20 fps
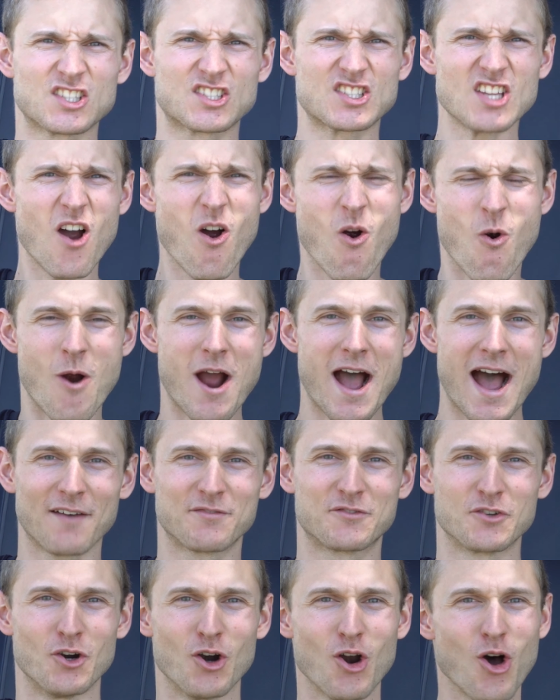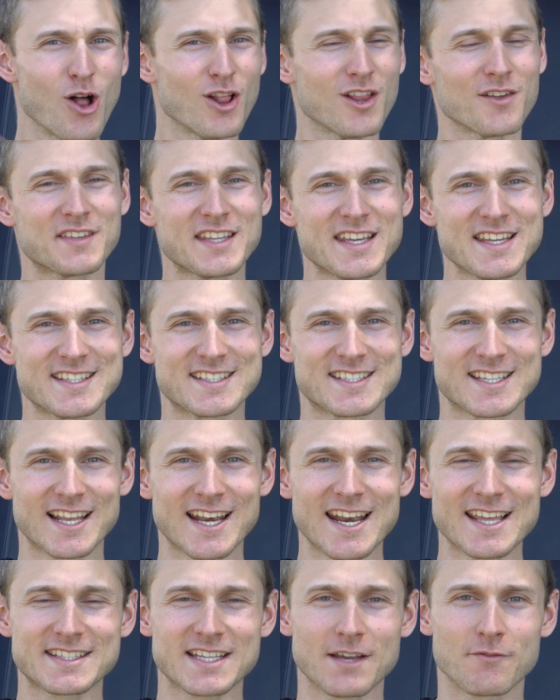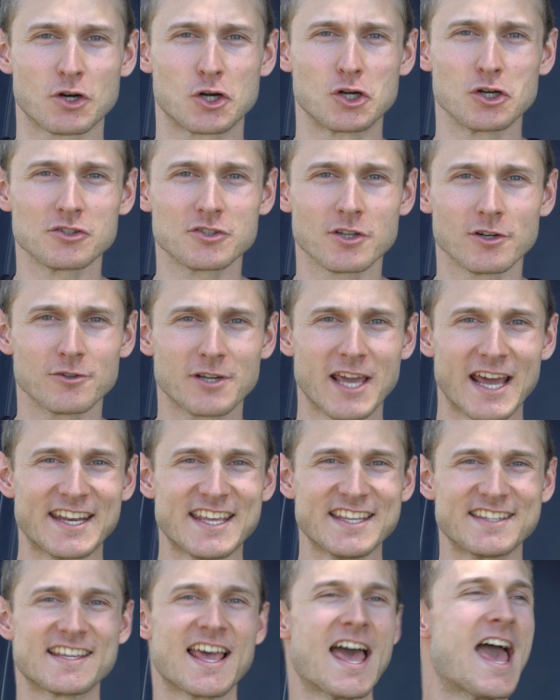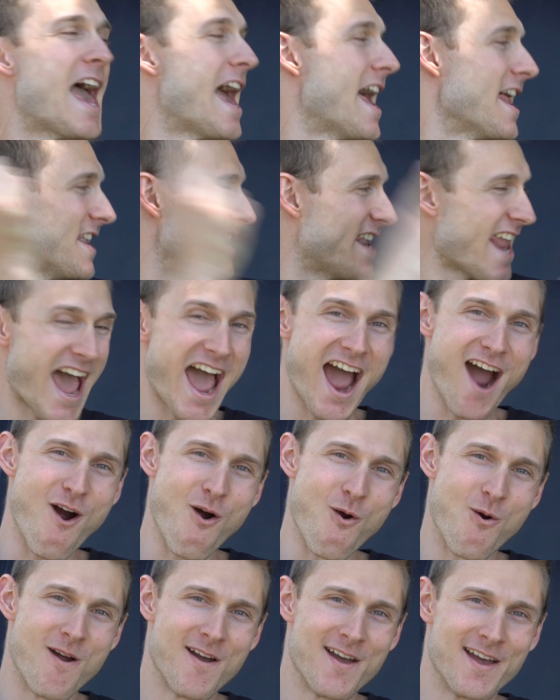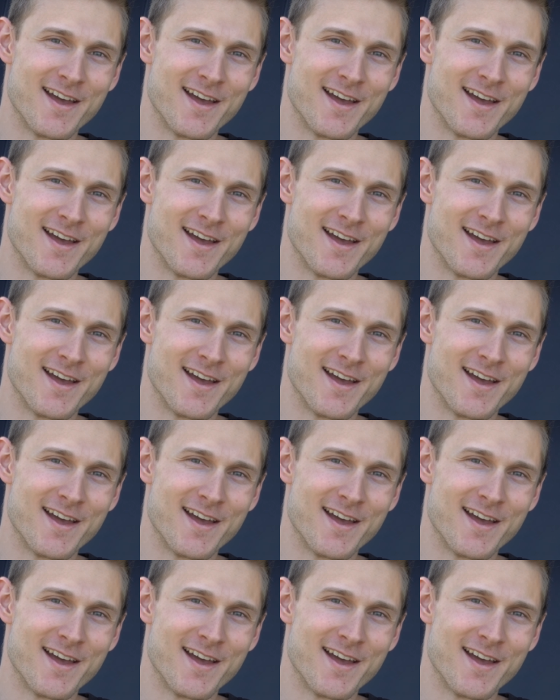So after all of this, let's have a closer look at it now.